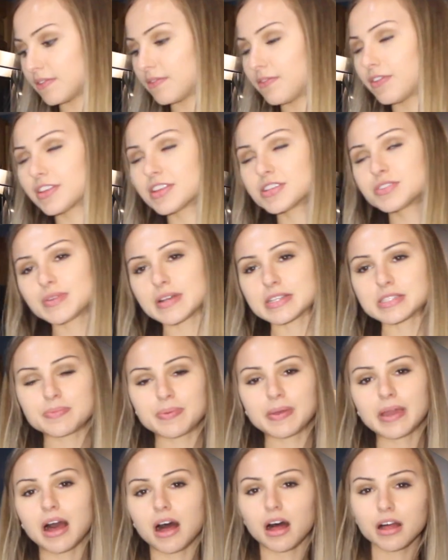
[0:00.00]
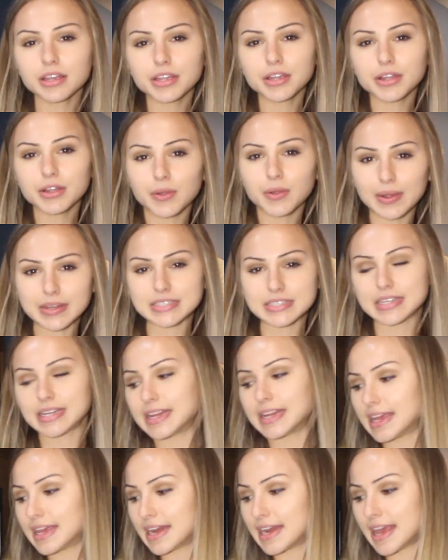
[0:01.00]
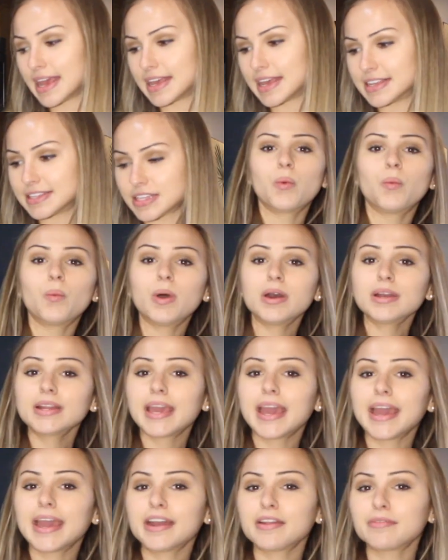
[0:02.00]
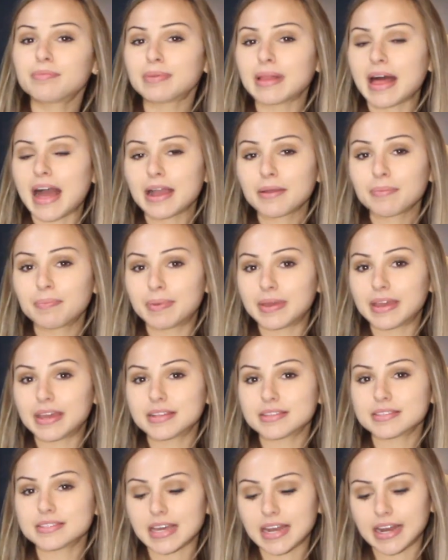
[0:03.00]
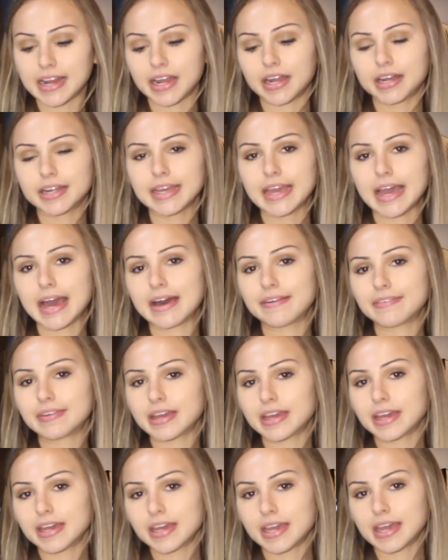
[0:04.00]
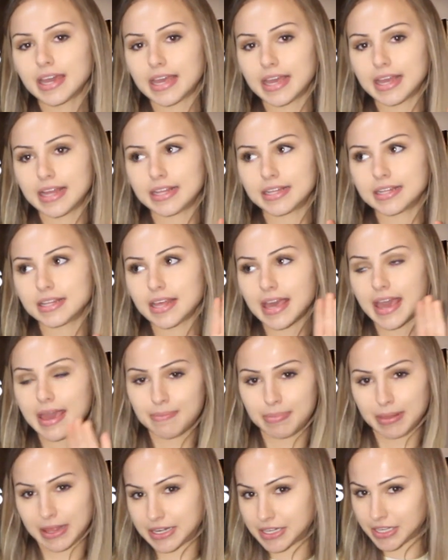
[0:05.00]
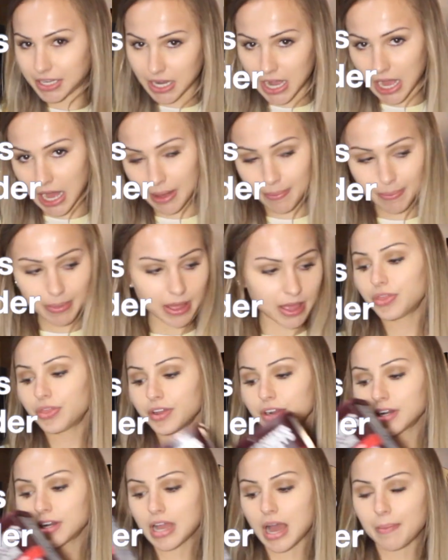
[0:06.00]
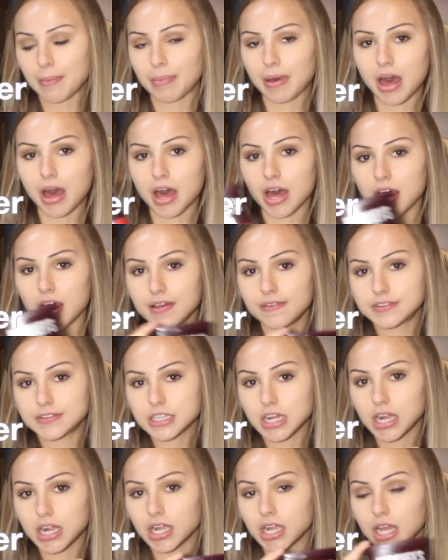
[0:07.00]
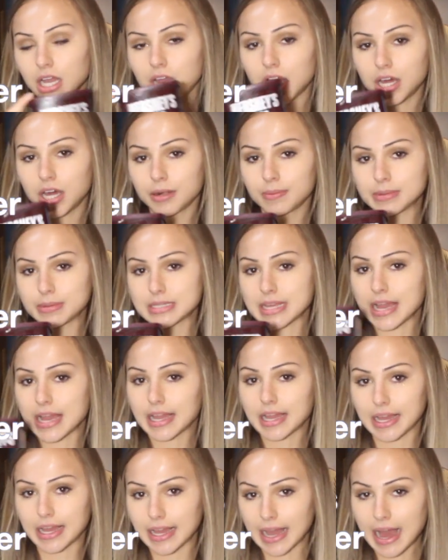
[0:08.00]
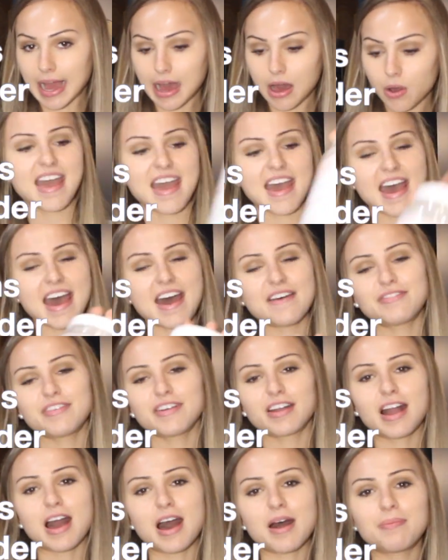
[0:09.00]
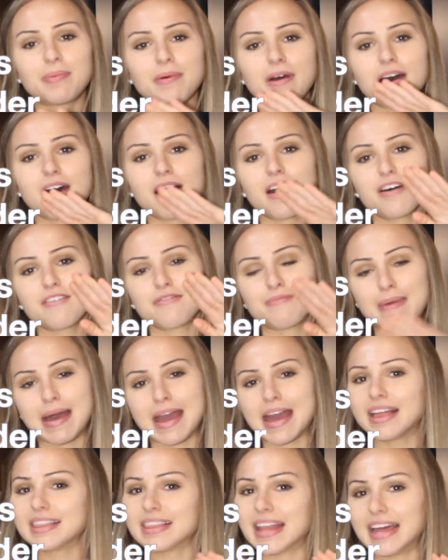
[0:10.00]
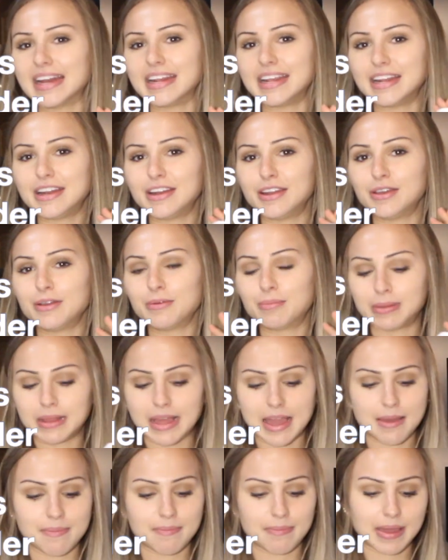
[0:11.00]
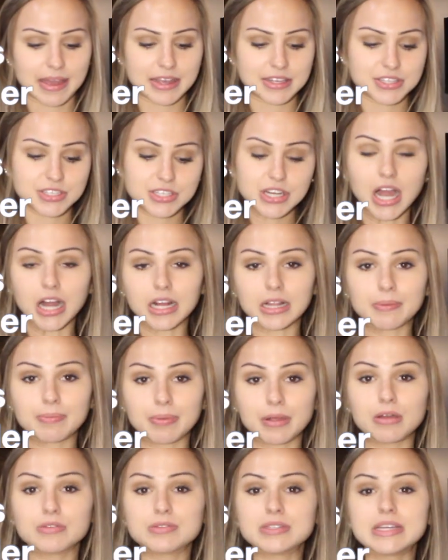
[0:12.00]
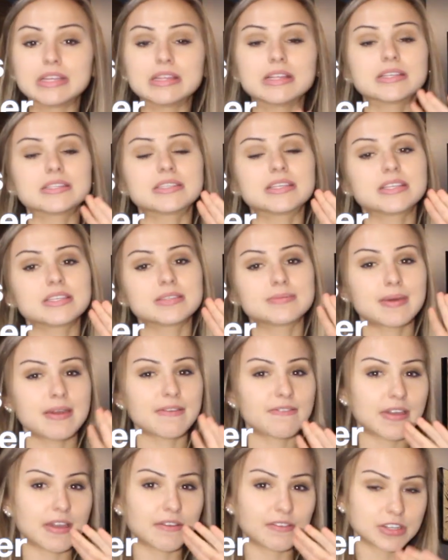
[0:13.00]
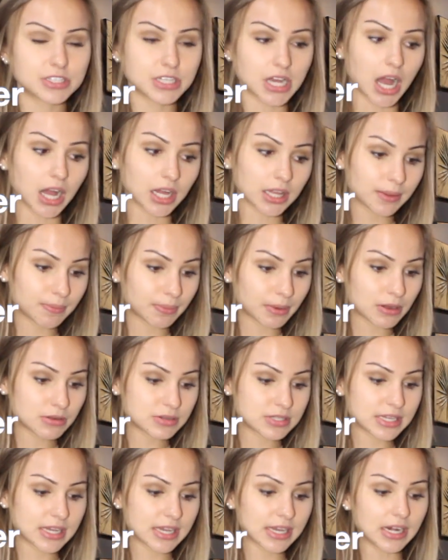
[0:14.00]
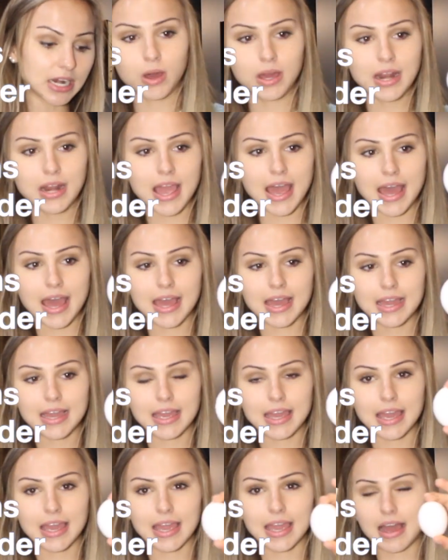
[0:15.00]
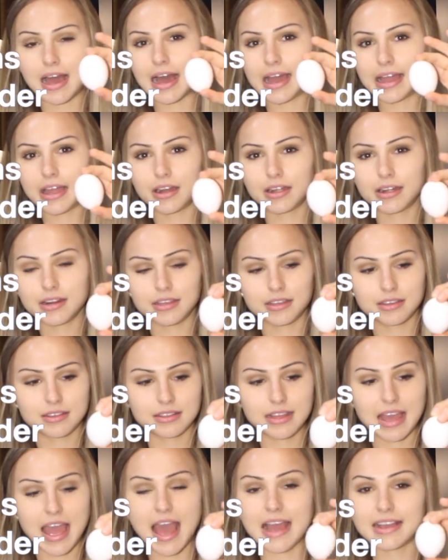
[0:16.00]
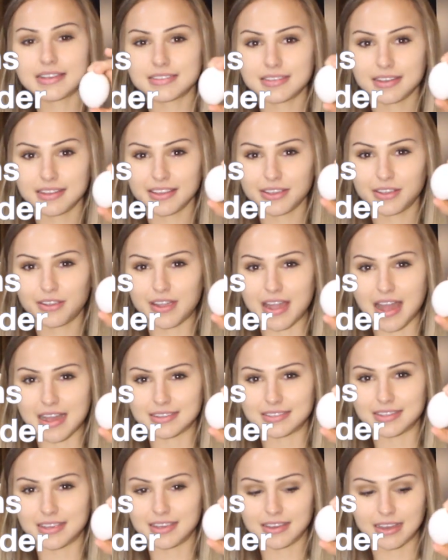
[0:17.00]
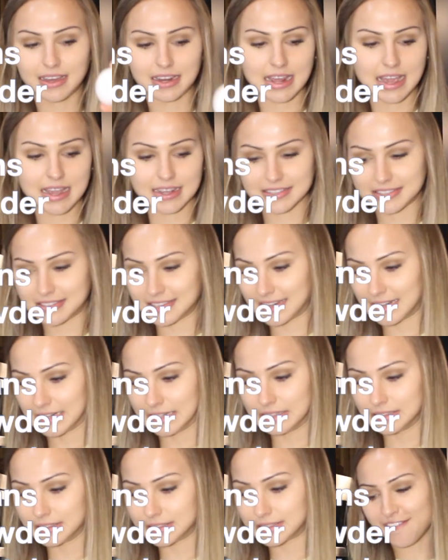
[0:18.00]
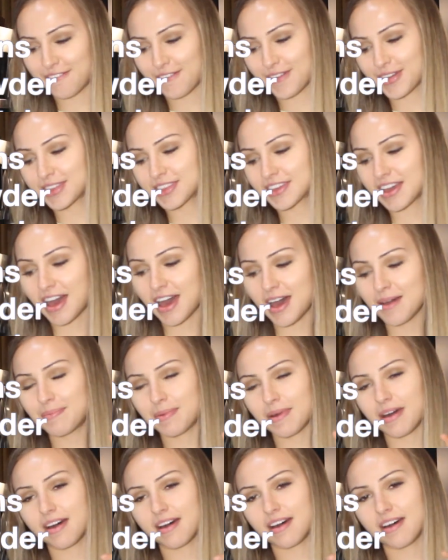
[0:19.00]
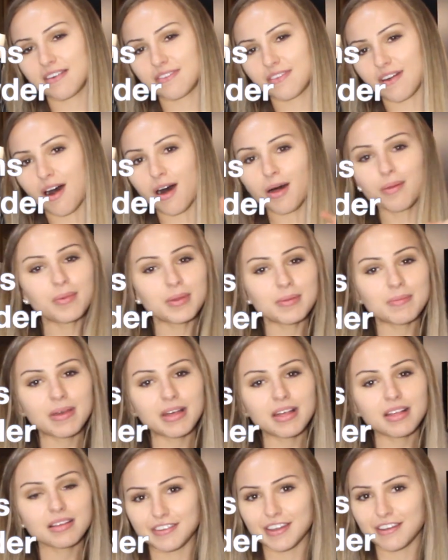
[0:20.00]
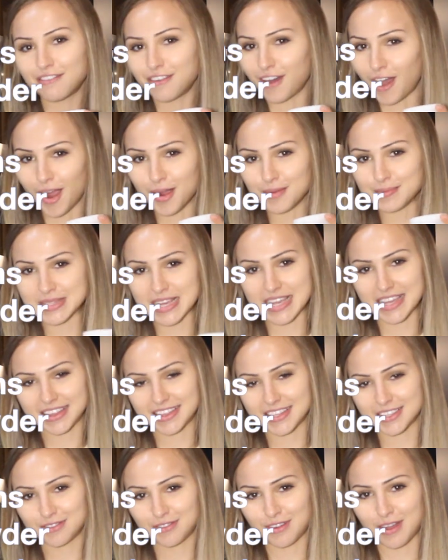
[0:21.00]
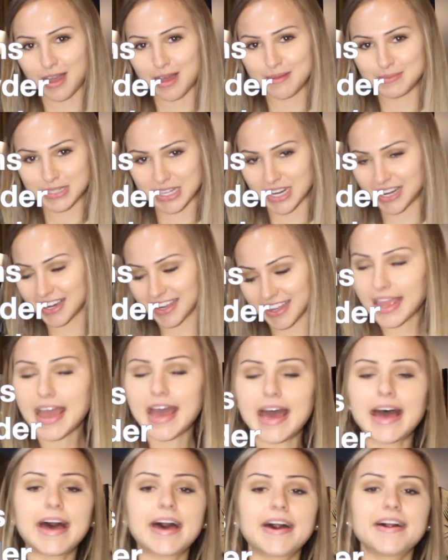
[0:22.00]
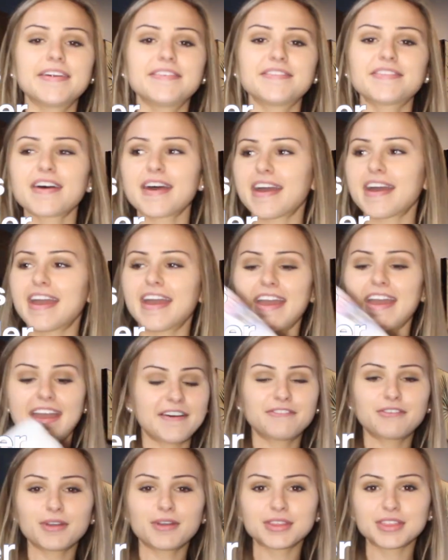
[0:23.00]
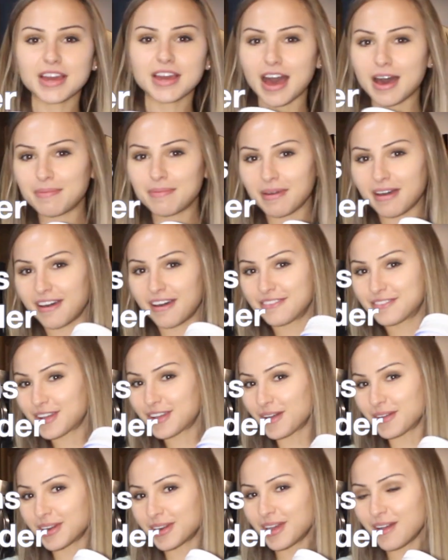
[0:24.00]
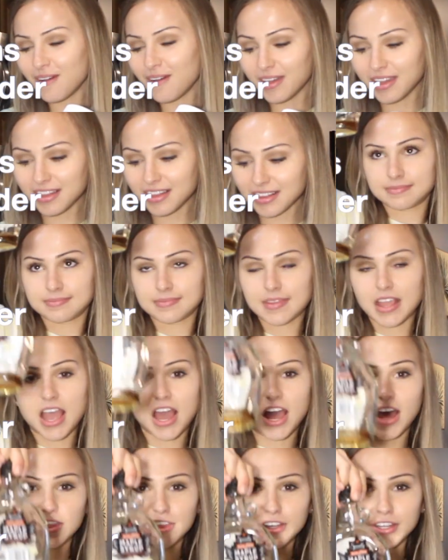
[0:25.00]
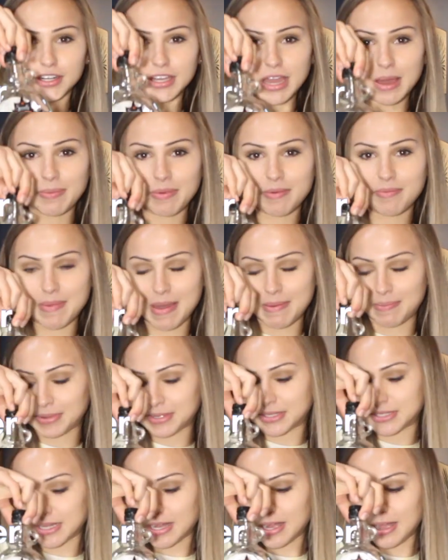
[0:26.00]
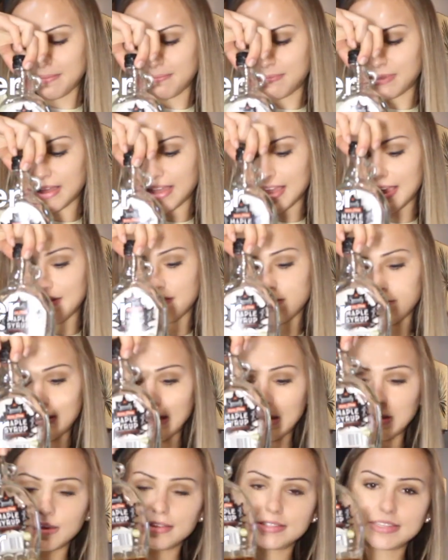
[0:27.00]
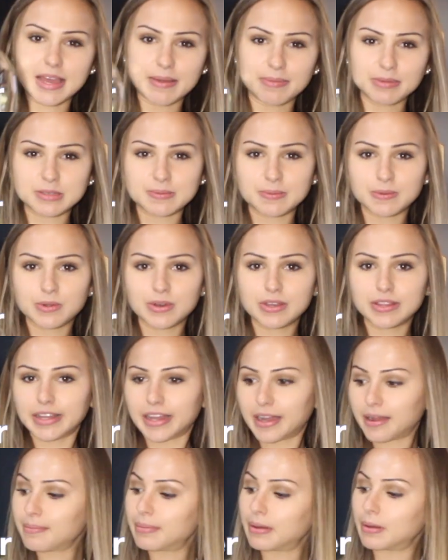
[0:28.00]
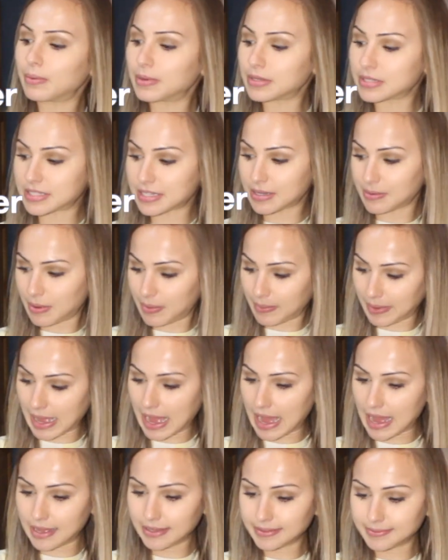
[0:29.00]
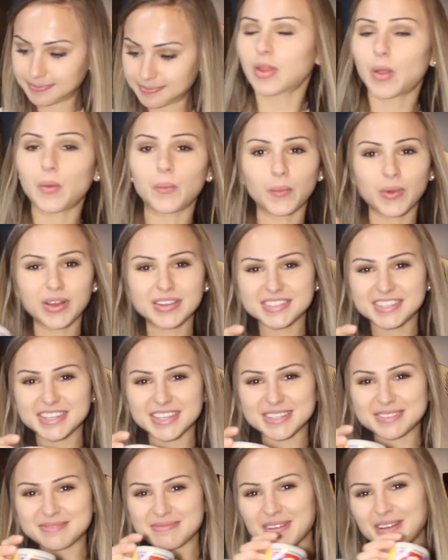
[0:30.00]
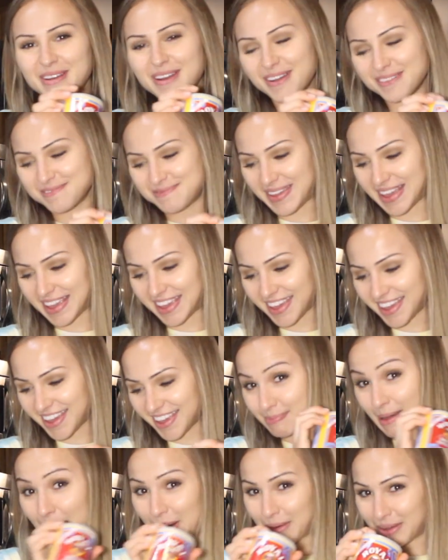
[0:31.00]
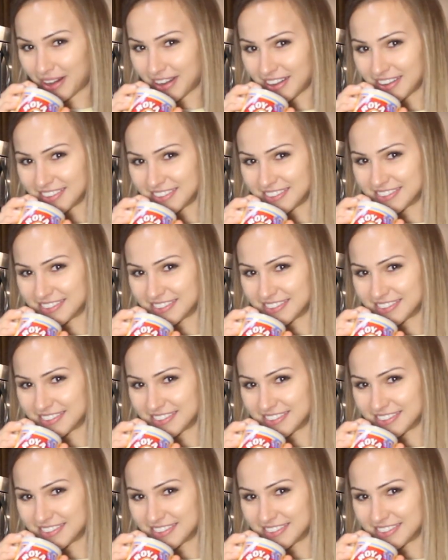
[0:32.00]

For this recipe, all you're going to need is 1 can of black beans, and I already have it in a blender cup. 1/3 cup of dark 100% cacao. 1/2 cup of my Alani Nu plant-based chocolate protein. This is my favorite chocolate protein. 1 egg. I already accidentally cracked it on accident. 1/4 cup of almond milk. Via Farms. I get this from Target. I have 1/4 cup of coconut oil. 1/3 cup of maple syrup. I have about a tablespoon in there, but we'll see what we got. 1 teaspoon of baking powder,